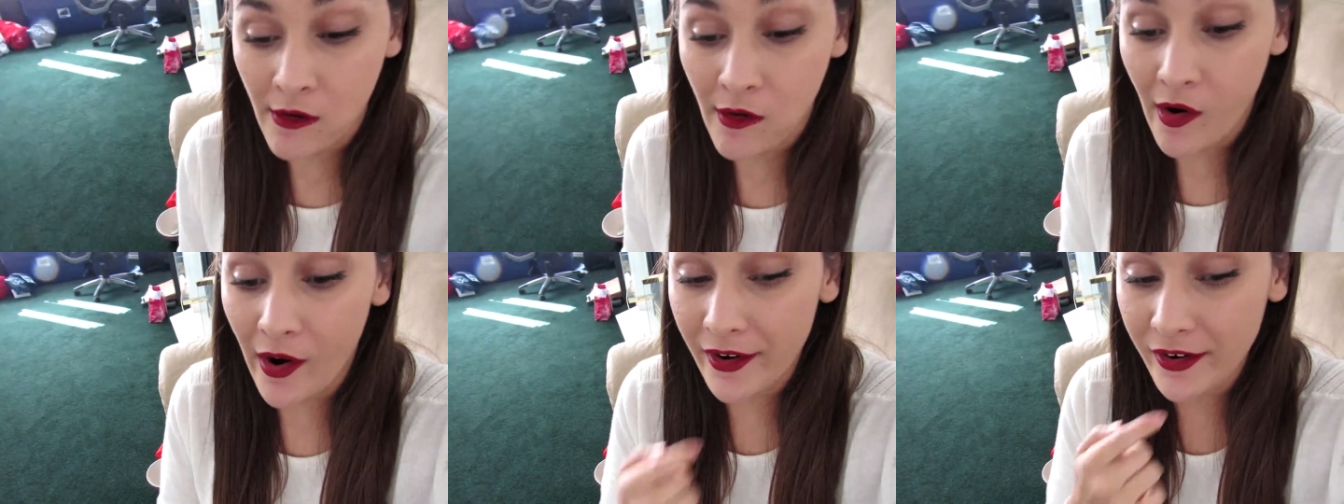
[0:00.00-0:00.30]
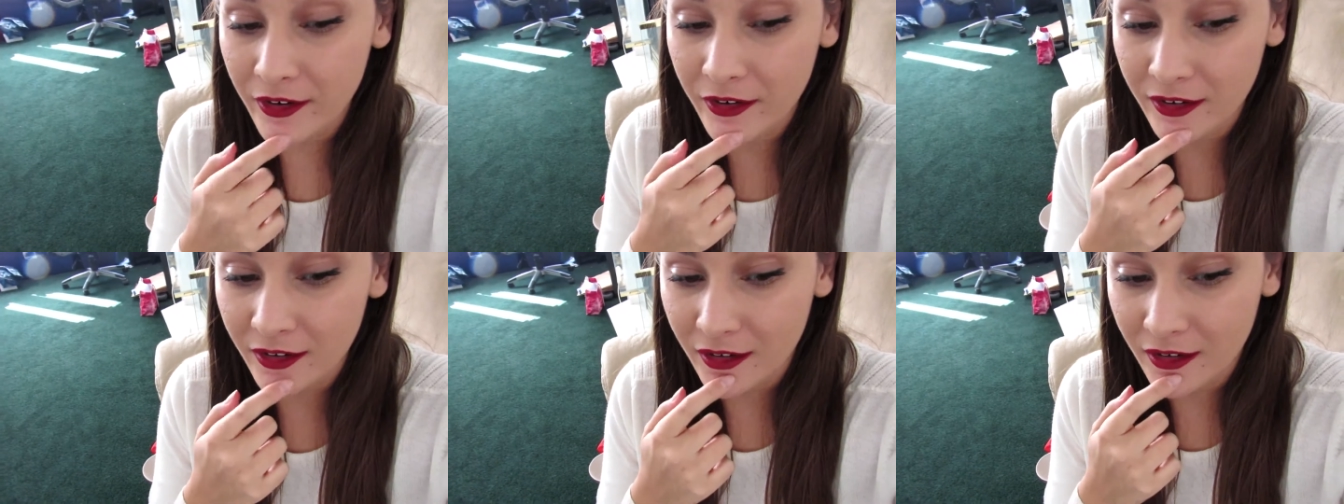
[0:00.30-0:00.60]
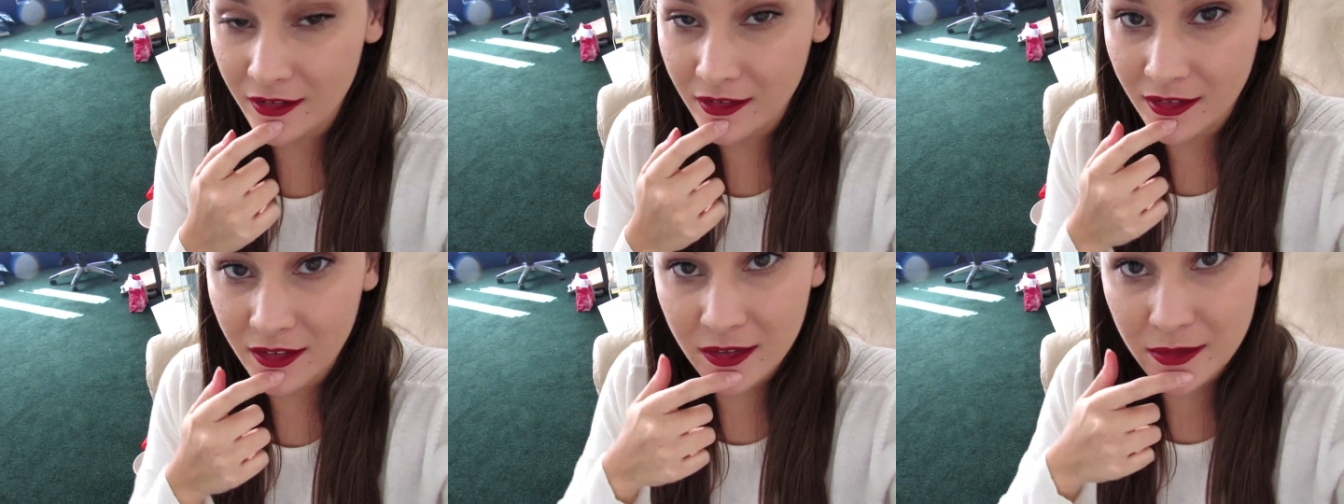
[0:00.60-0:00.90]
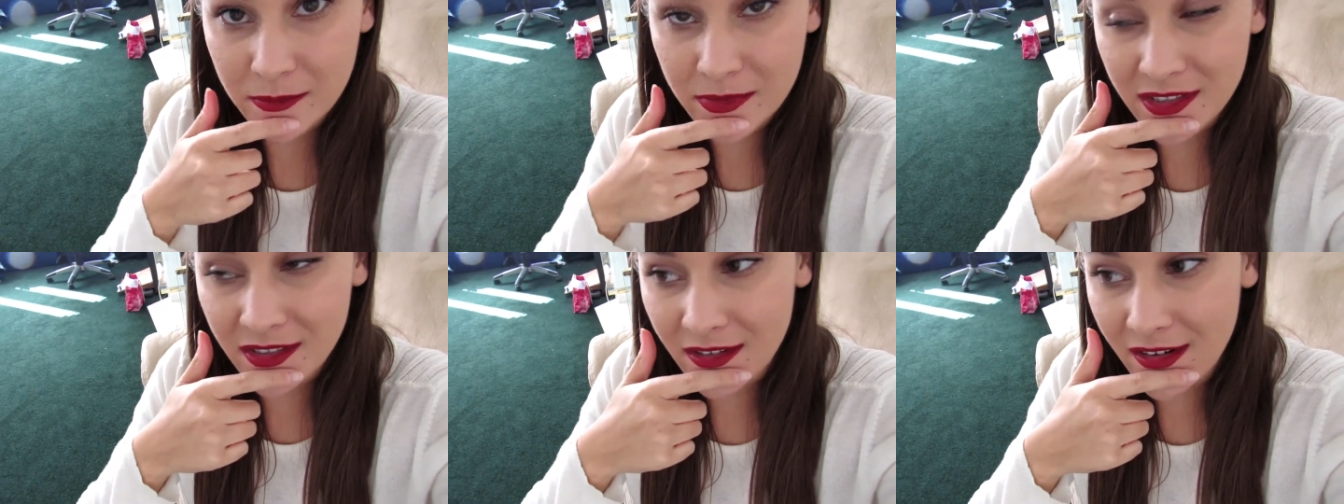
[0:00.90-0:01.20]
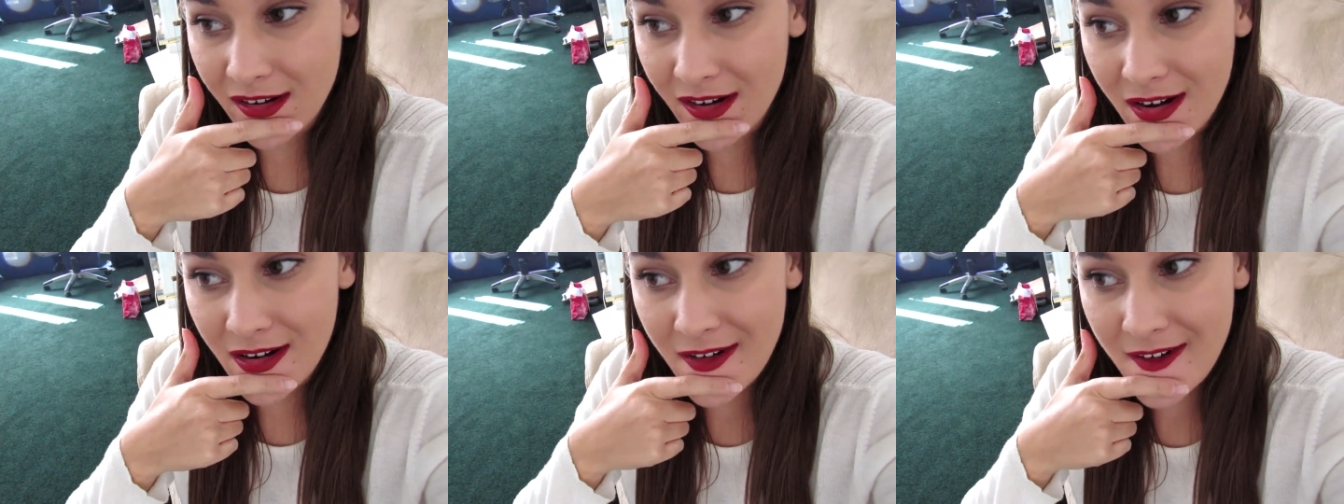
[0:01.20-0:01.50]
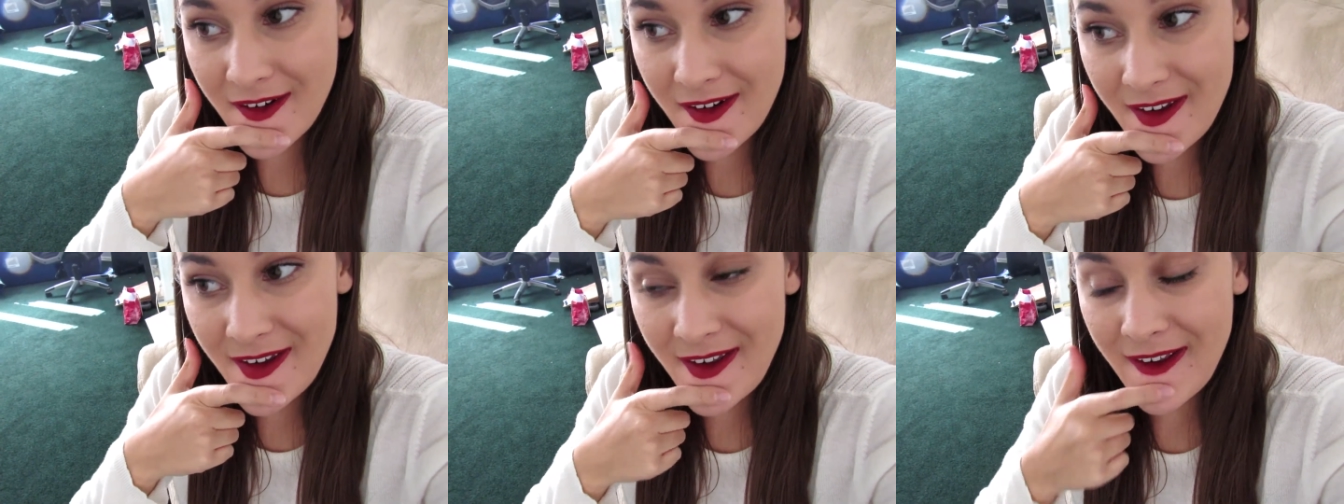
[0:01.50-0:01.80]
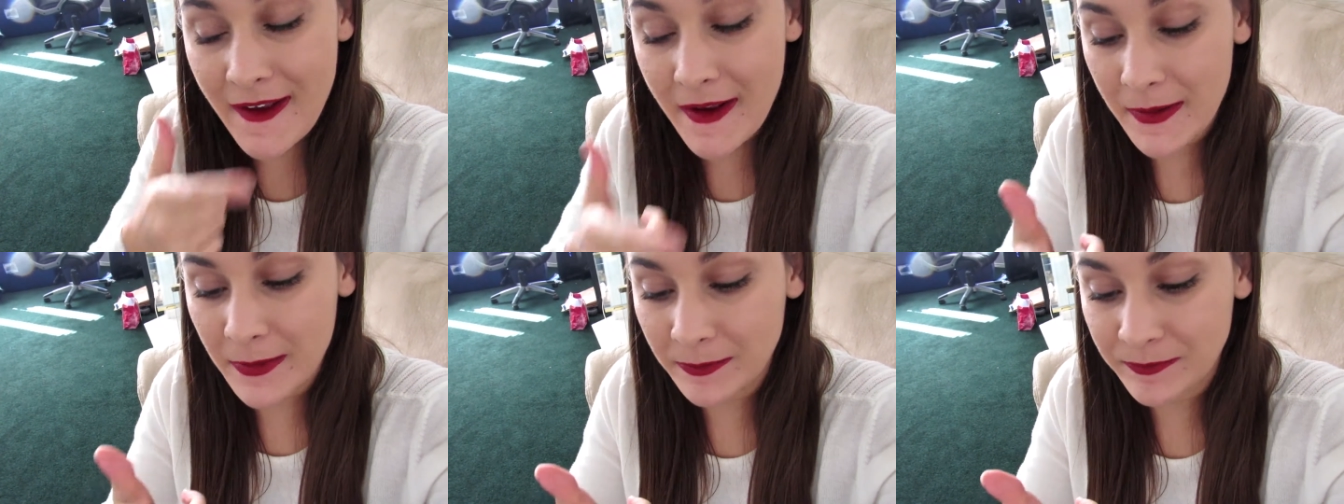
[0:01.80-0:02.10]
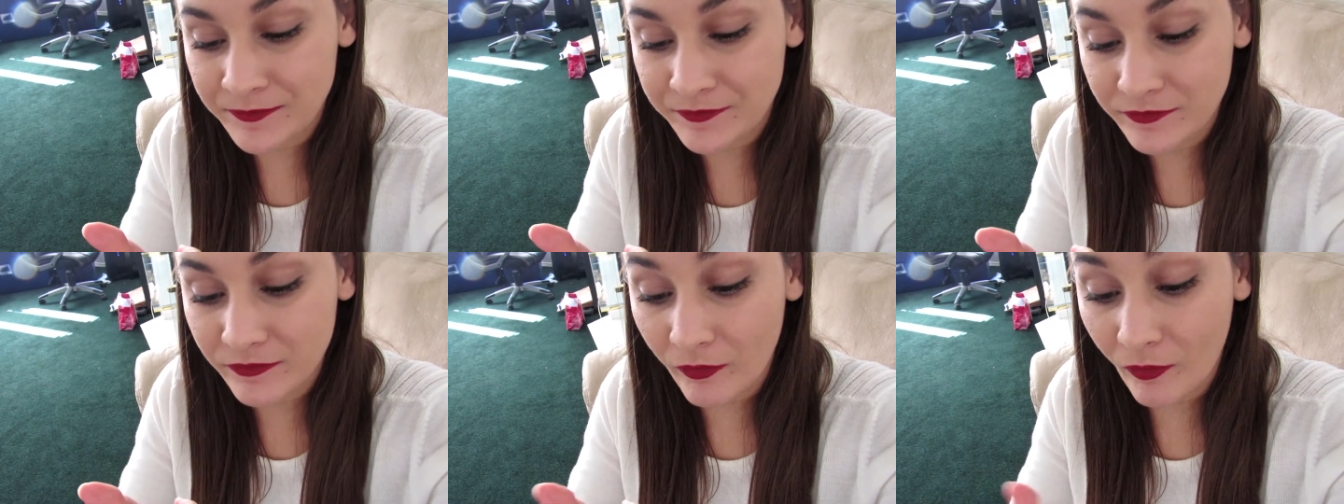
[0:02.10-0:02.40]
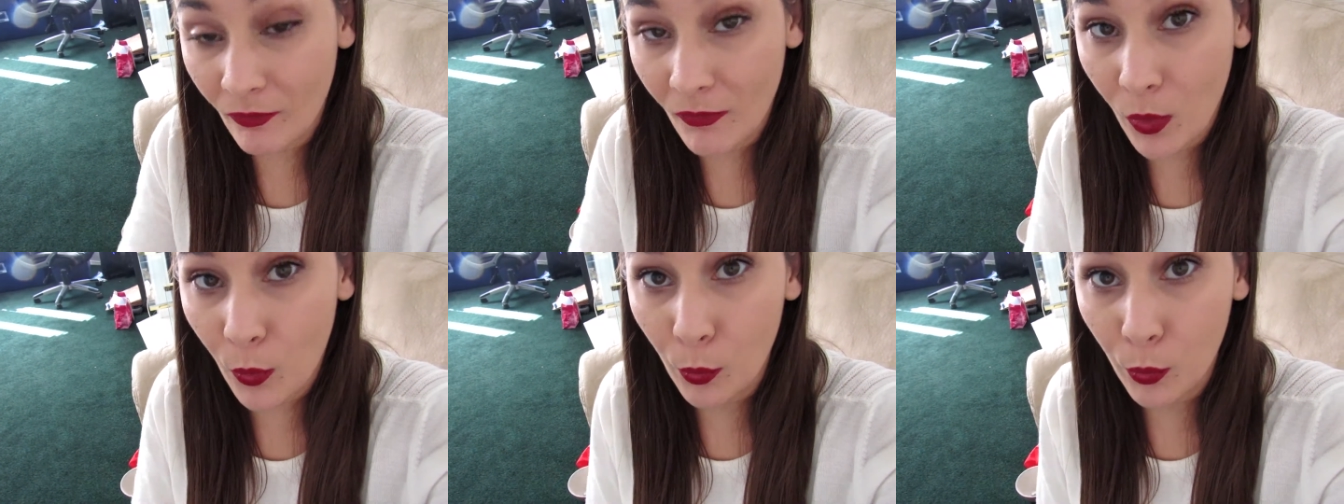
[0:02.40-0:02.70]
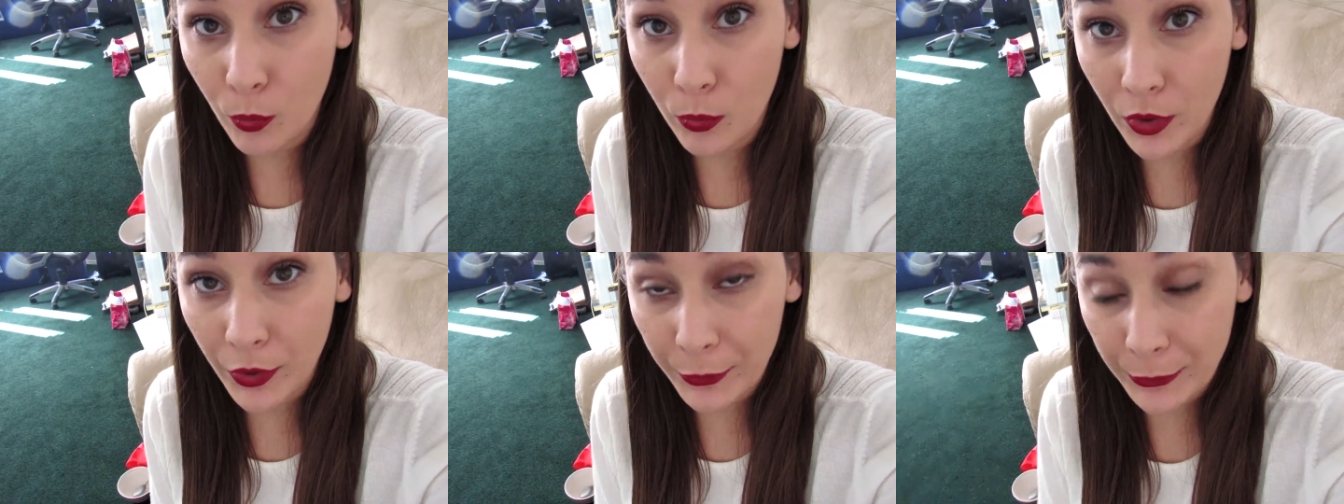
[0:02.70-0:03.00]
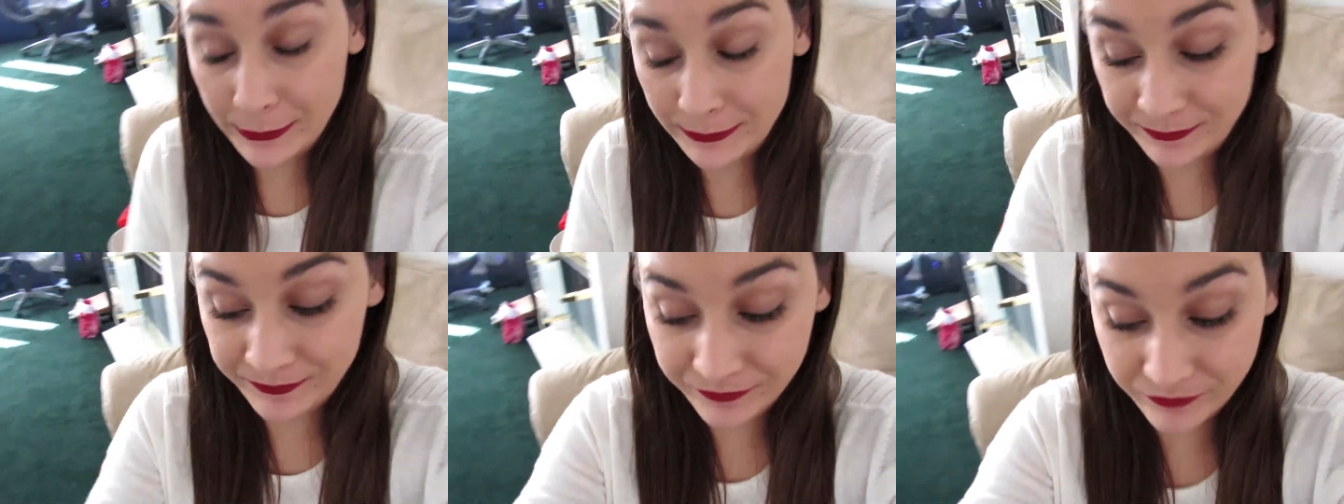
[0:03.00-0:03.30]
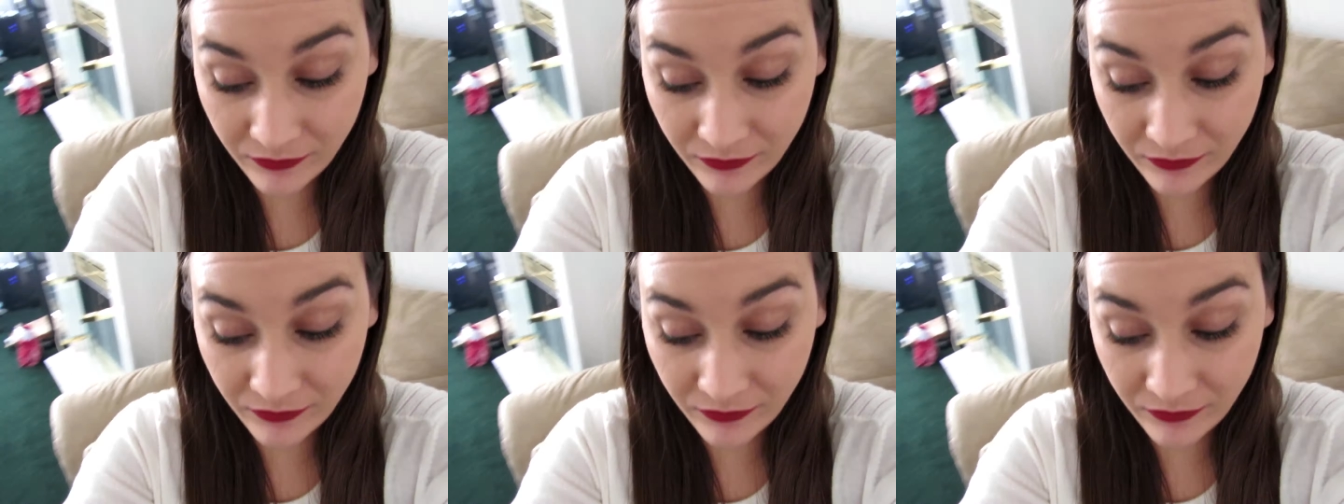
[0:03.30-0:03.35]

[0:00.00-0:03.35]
I know I got like lipstick here. Whoa.